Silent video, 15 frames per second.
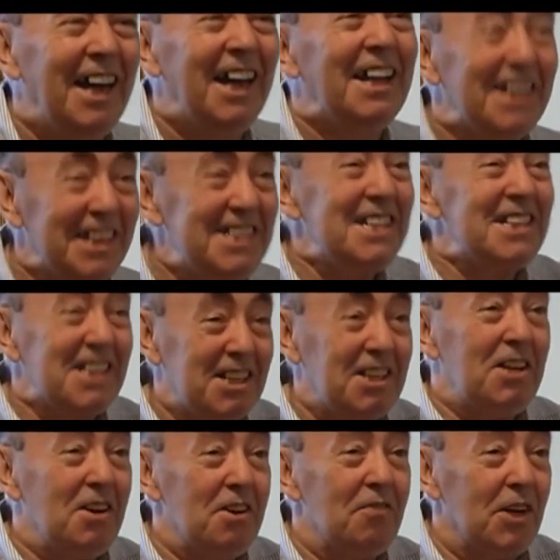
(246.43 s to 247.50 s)
This is the
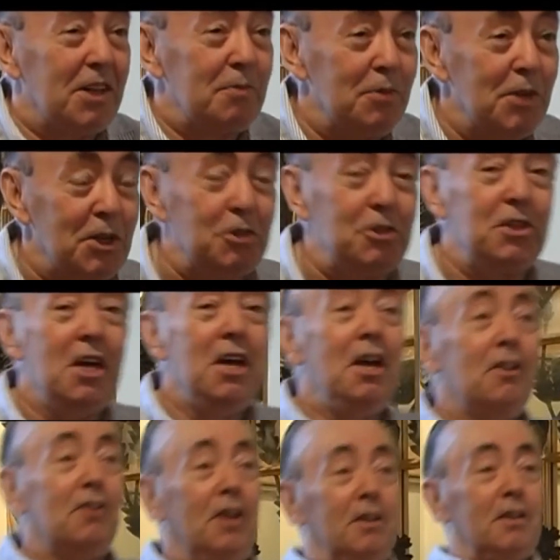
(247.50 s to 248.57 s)
theory of explanations,
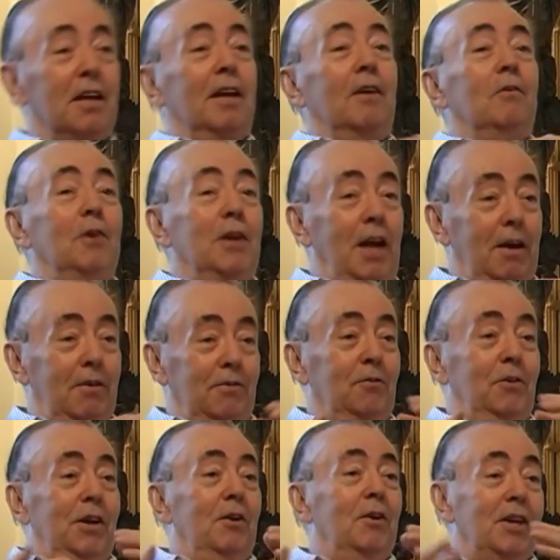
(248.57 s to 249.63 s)
that we
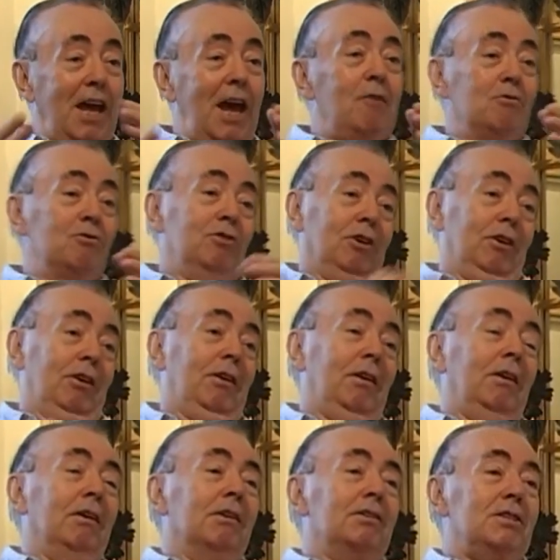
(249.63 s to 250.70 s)
encounter
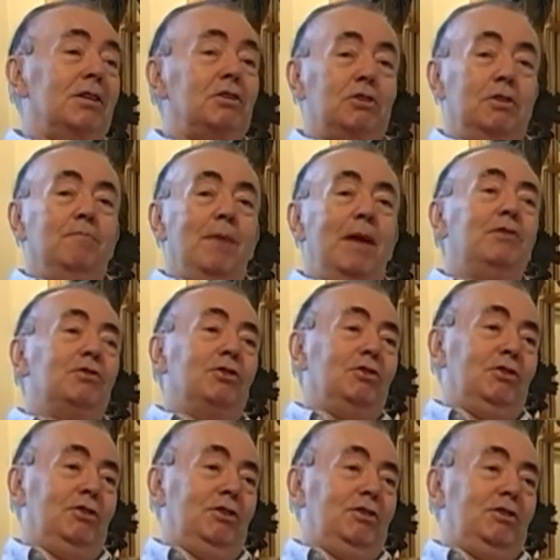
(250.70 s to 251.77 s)
such
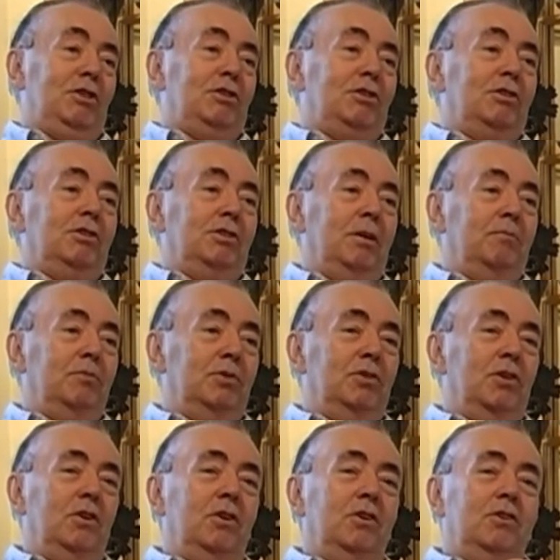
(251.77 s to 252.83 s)
immensities, such
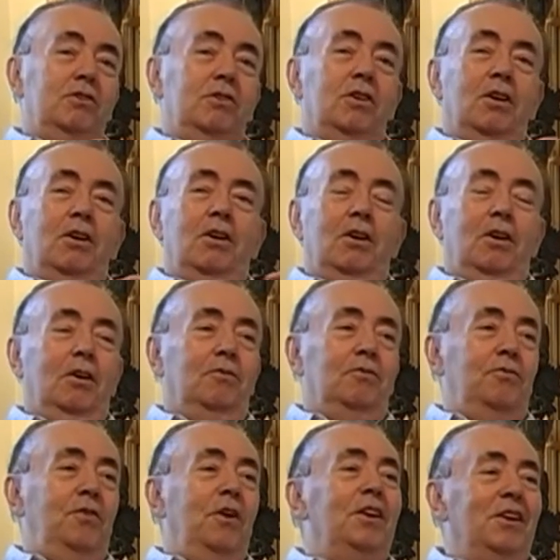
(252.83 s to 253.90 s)
absurd
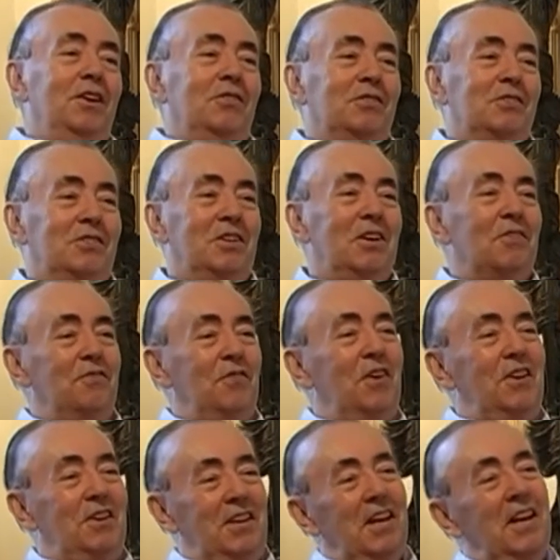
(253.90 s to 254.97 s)
fields
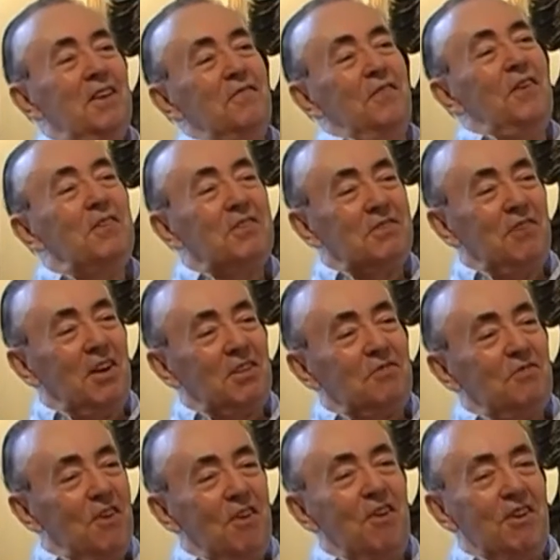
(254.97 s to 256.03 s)
of
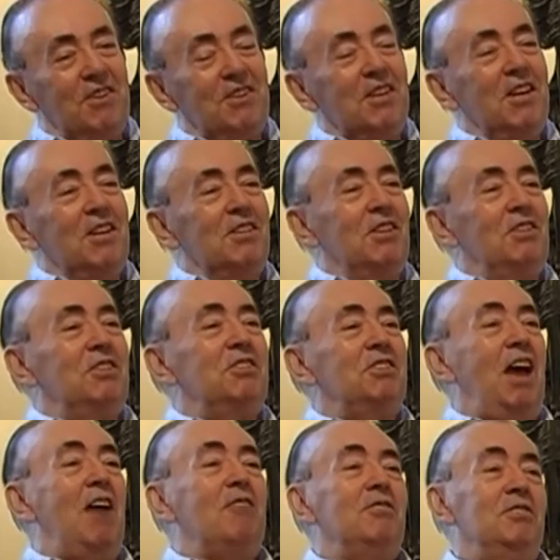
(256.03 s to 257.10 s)
experience, such as
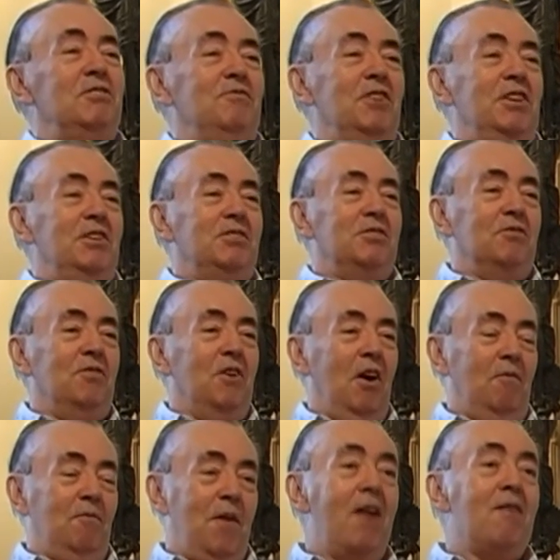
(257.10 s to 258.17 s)
countless millions
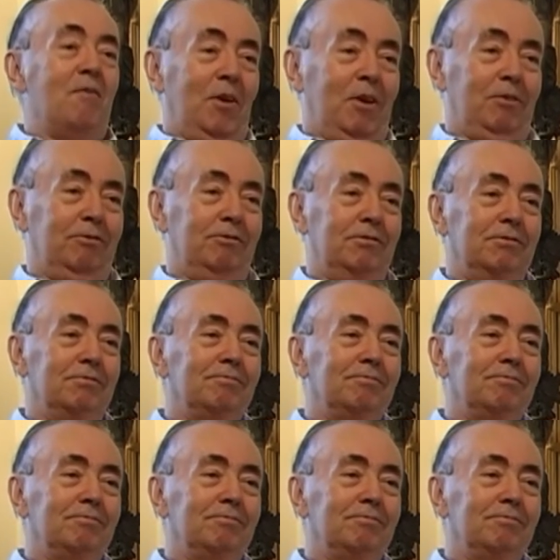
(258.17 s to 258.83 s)
of periwinkles,